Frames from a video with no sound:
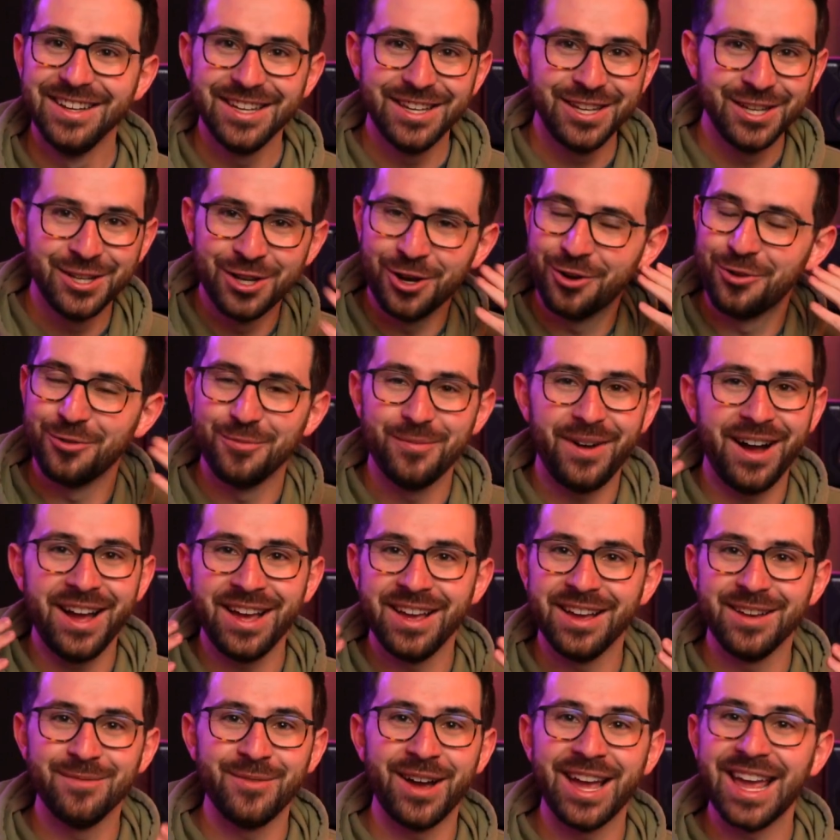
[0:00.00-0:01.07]
You know,
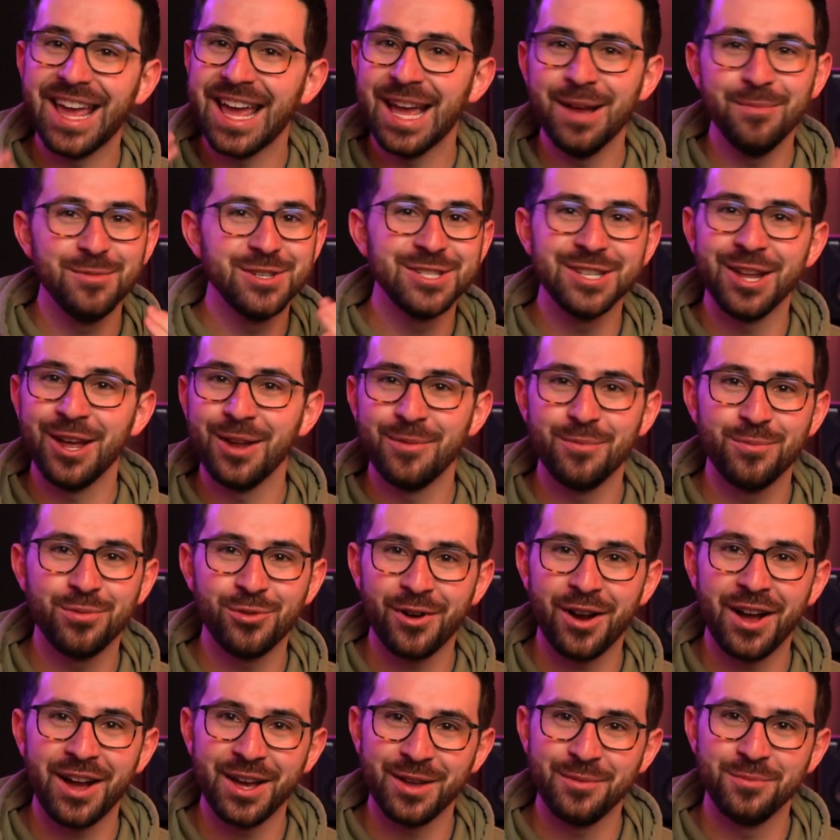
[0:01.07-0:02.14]
my Amazon
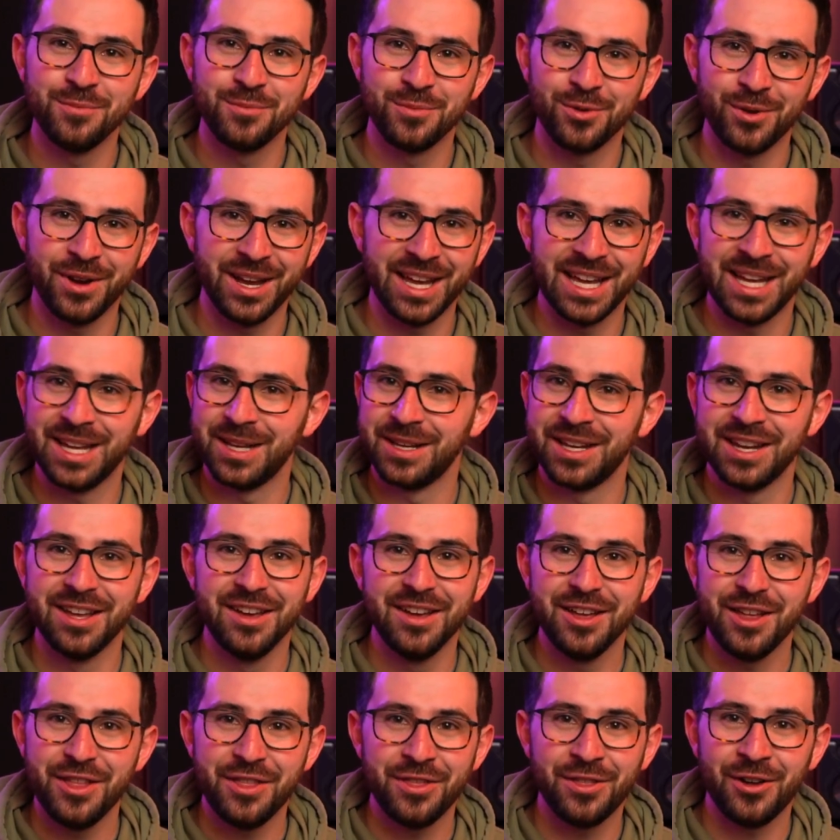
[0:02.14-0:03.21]
Prime brain
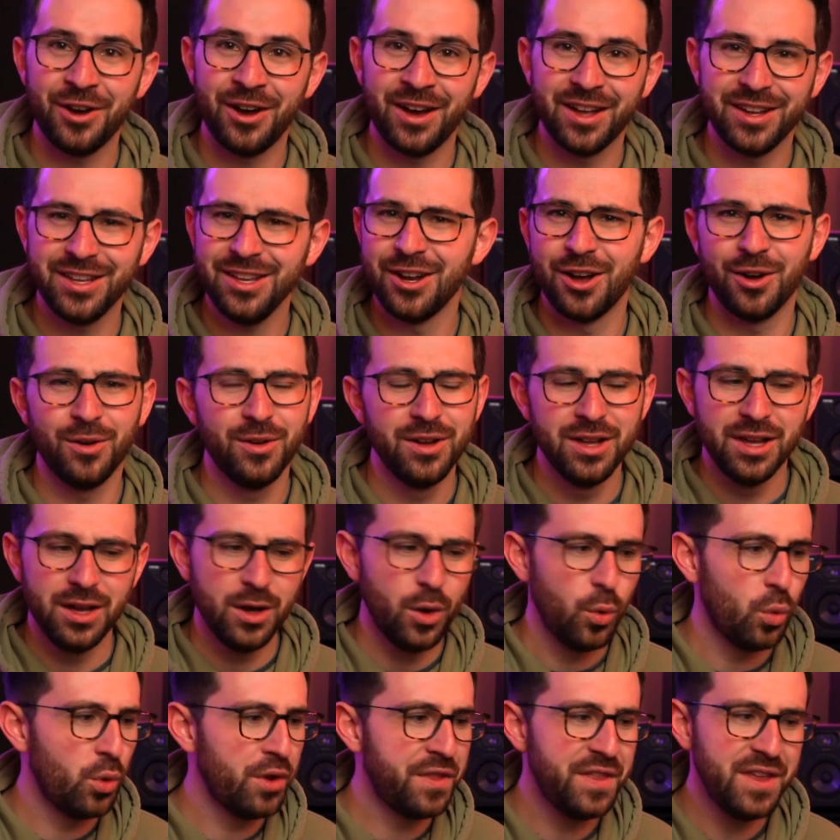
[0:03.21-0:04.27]
thought, you know,
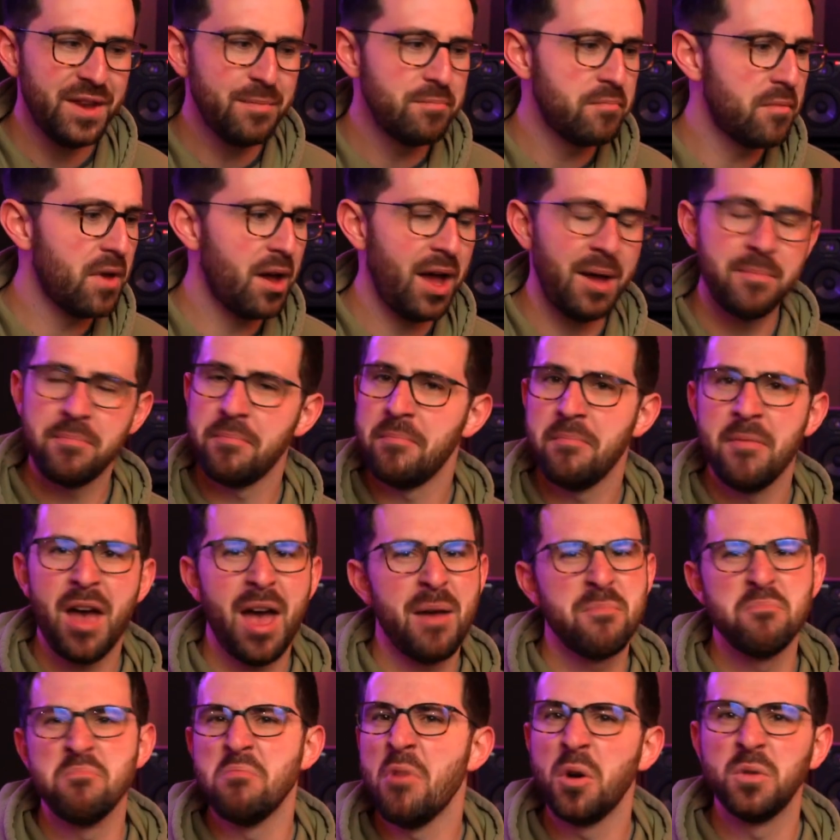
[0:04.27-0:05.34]
within at
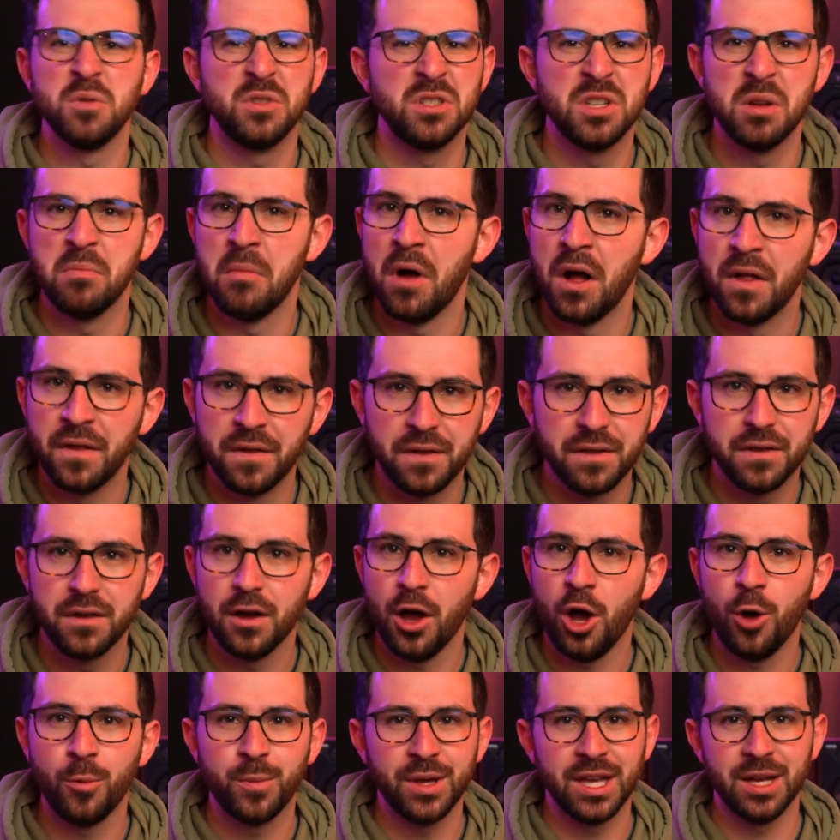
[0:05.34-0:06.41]
most a month,
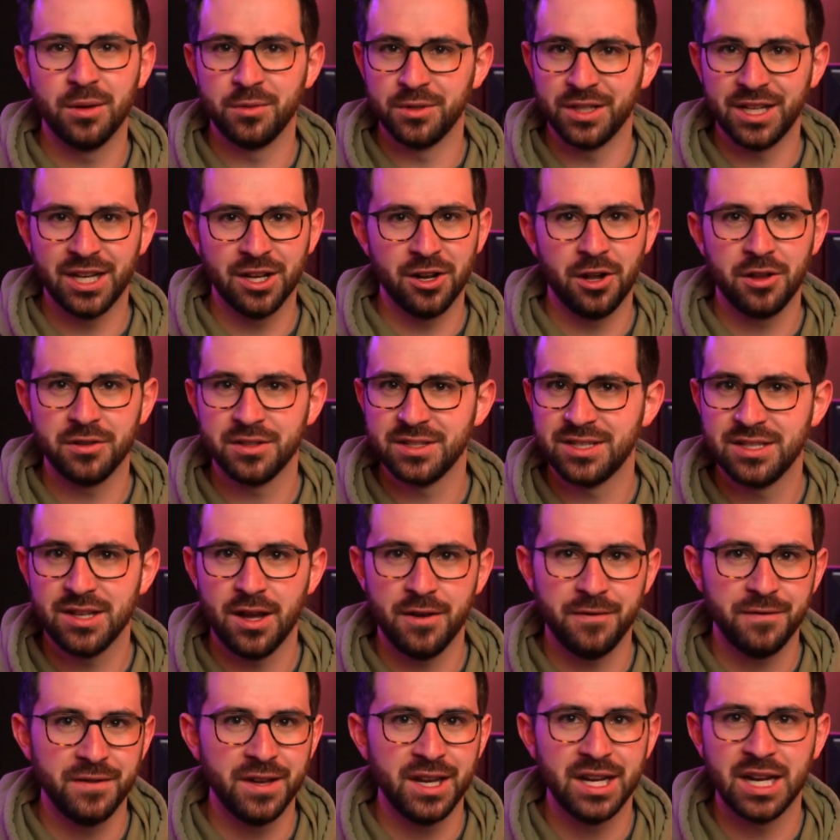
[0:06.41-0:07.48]
I'll be able to get all this
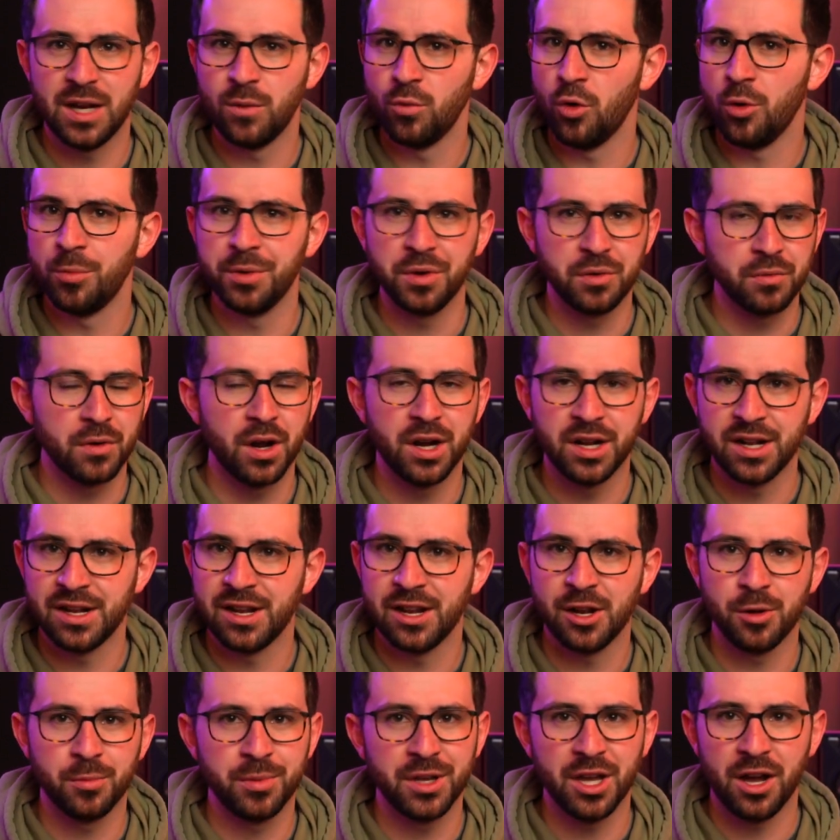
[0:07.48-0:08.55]
stuff in and we'll be running,
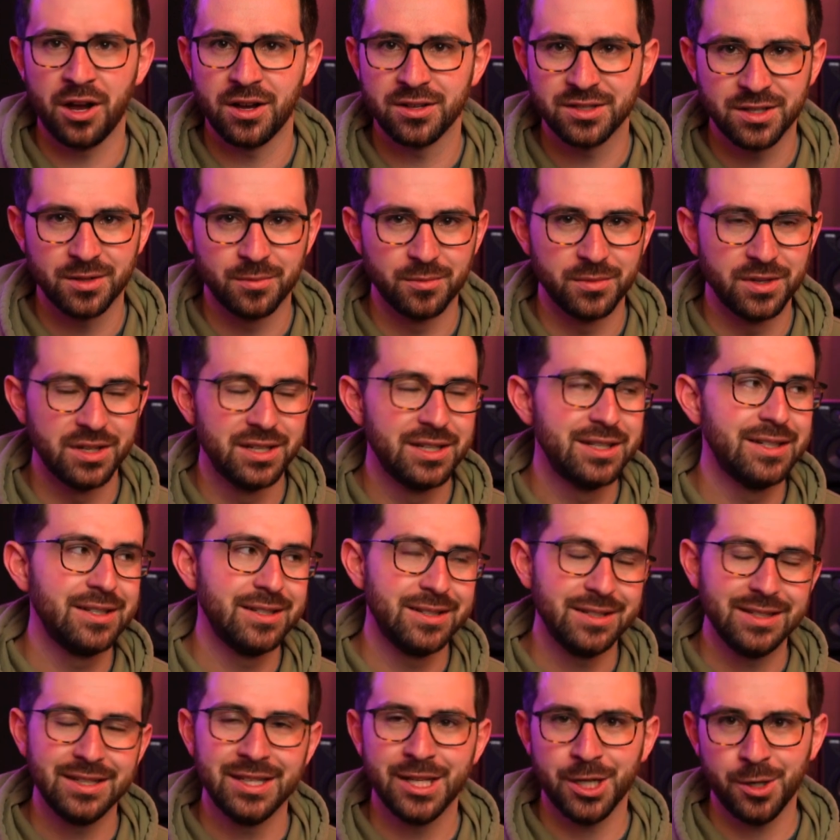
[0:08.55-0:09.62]
it'll be awesome.
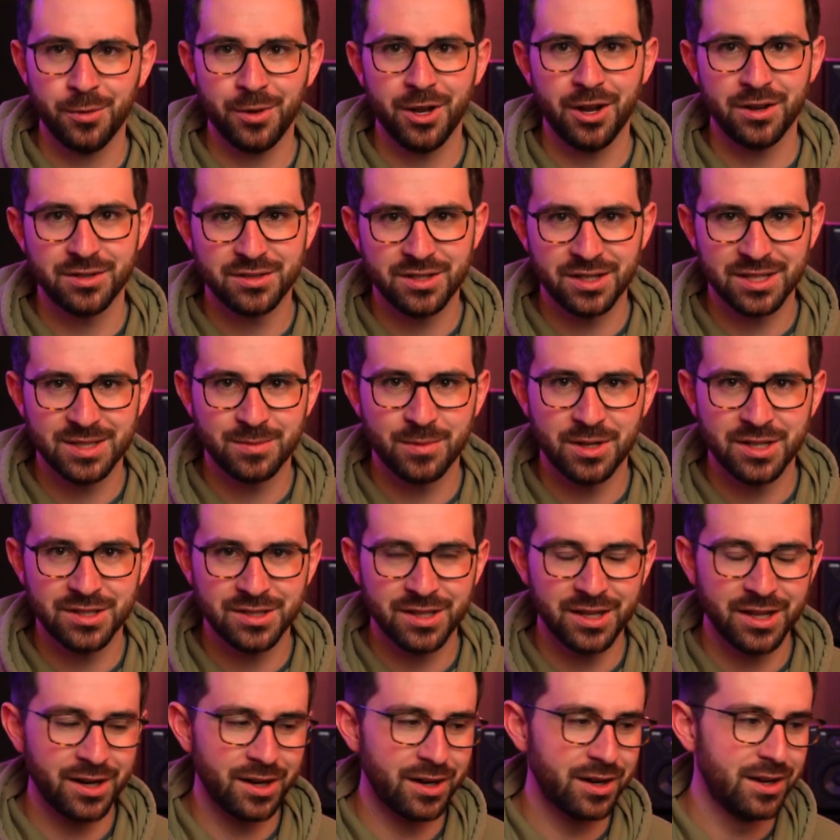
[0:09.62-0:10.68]
Here we are 6 months
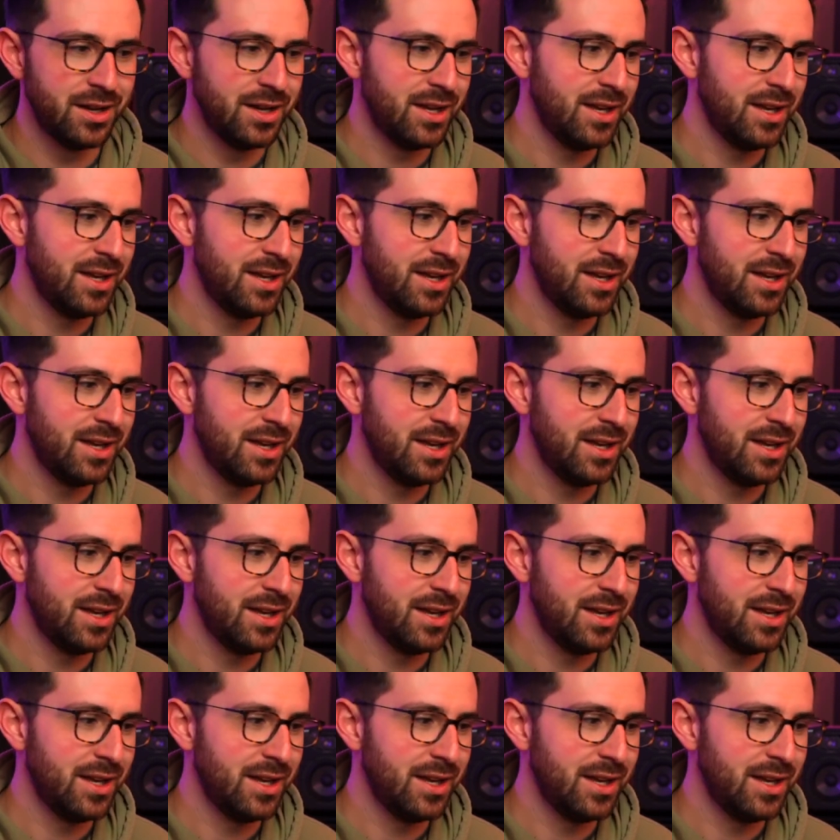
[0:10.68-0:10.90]
later.